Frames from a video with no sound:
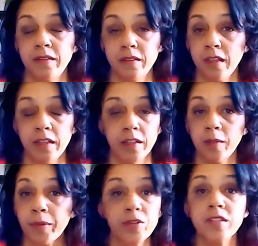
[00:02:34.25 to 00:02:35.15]
The person,
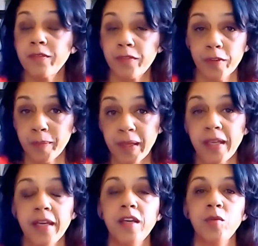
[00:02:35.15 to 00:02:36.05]
for me
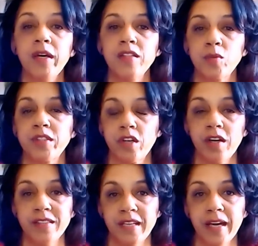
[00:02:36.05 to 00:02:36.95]
anyways, was
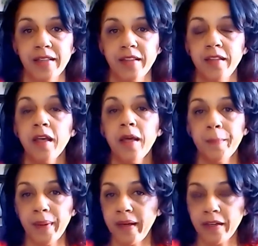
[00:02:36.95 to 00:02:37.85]
contacted by a
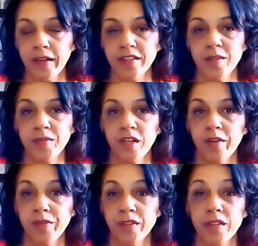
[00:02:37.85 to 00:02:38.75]
customs officer,
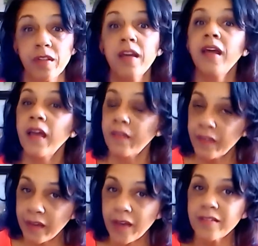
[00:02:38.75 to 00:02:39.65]
and they asked
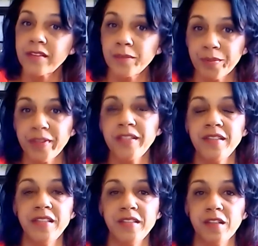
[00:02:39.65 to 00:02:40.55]
some pretty detailed
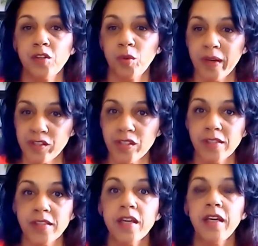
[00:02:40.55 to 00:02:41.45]
questions in
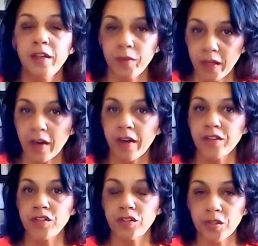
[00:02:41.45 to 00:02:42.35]
regards to
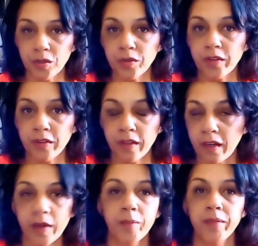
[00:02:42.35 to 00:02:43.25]

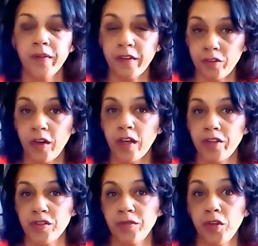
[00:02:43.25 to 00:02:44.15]
their knowledge of
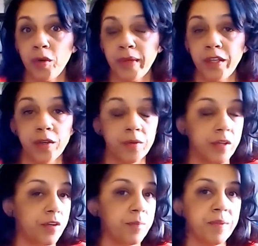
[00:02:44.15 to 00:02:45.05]
knowing you. It could be
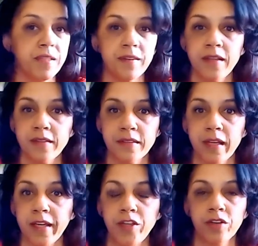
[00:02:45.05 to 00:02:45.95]
things like your
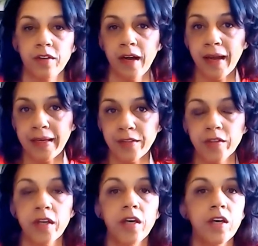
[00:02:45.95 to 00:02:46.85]
height,
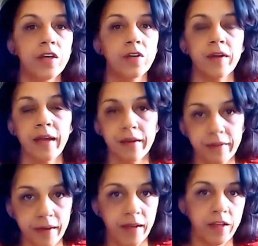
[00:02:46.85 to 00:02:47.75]
your hair color,
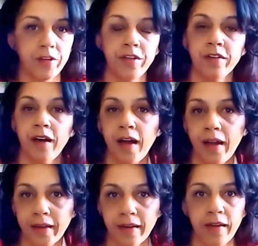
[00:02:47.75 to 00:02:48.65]
your eye
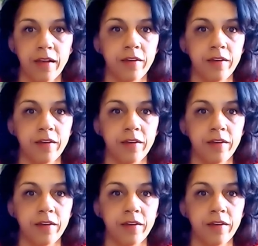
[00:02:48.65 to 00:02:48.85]
color,